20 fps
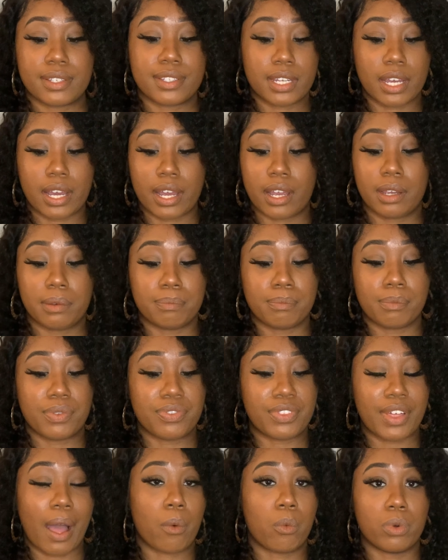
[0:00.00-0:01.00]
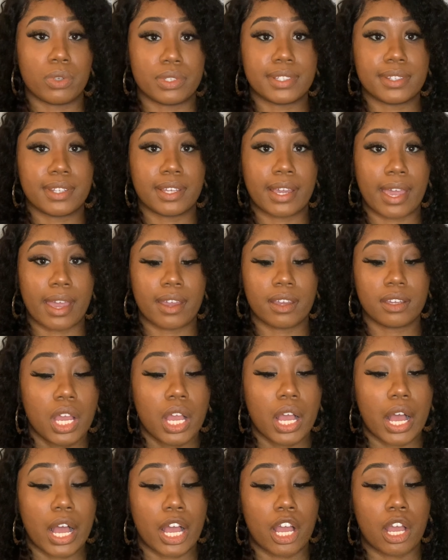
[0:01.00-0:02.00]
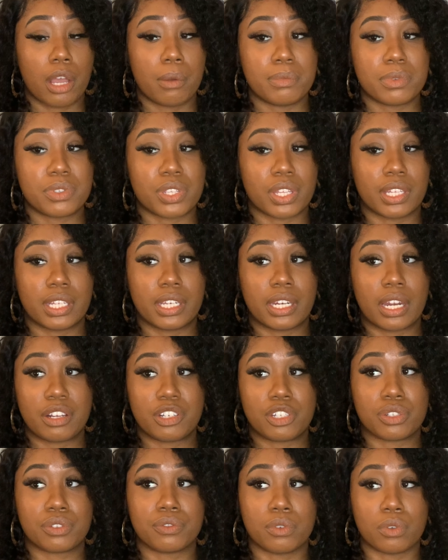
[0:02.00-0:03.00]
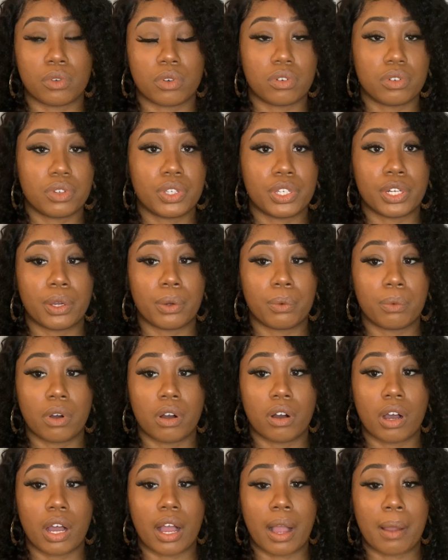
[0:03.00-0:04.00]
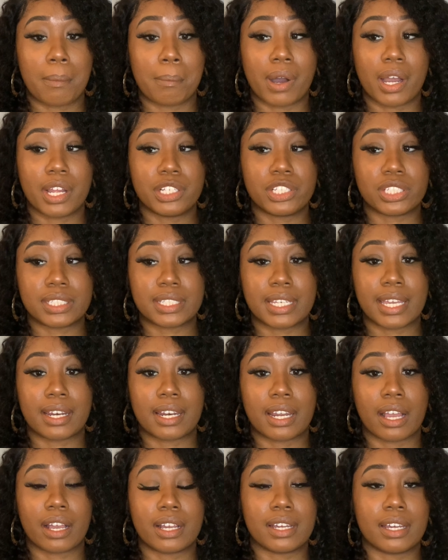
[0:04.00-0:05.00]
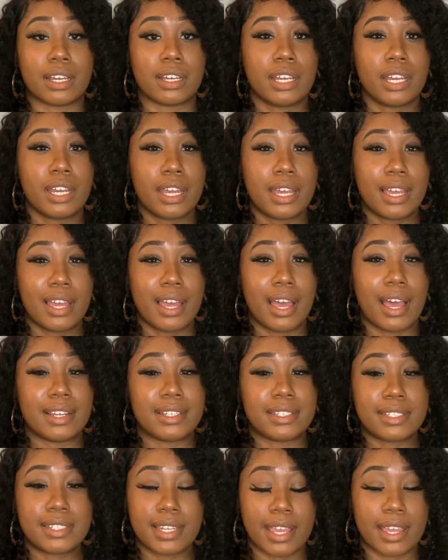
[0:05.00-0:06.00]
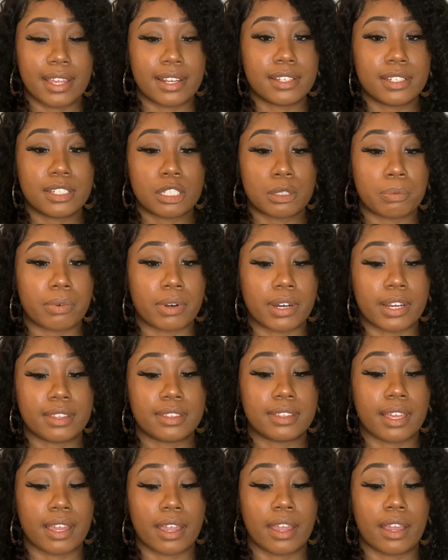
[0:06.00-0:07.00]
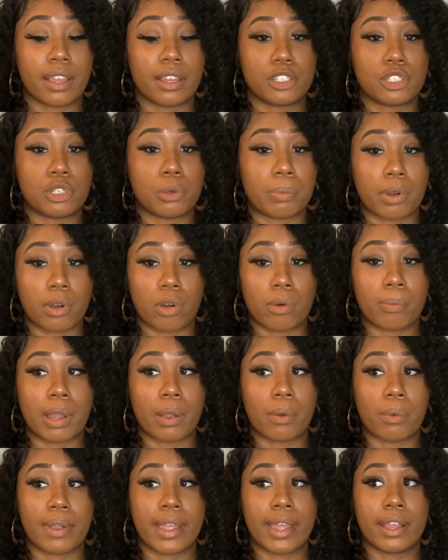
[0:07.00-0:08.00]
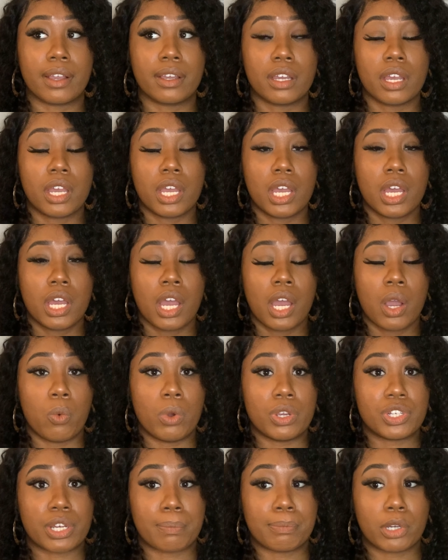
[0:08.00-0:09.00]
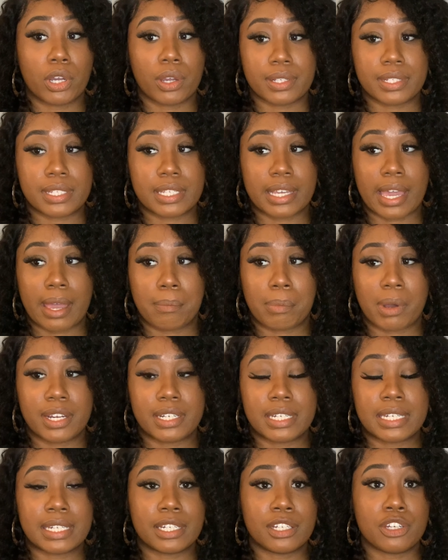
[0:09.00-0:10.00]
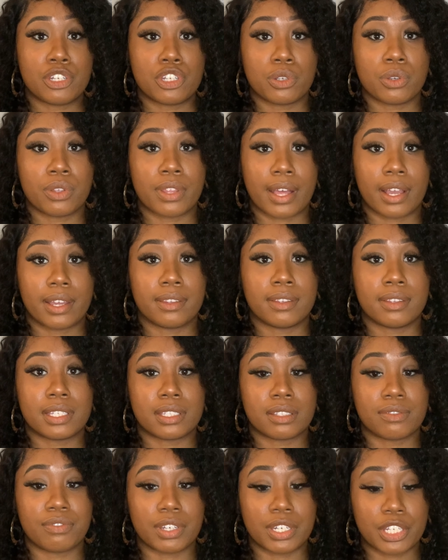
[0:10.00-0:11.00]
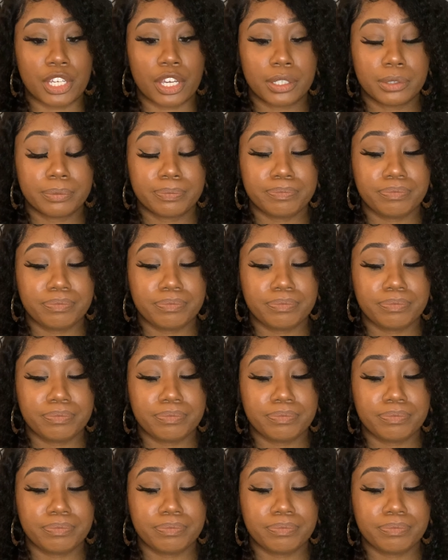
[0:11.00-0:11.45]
time that wasn't the case. So then I just thought, you know what, I might just get like a tint spray thing to put on my wig, which I'm going to get, but I didn't do that in this video.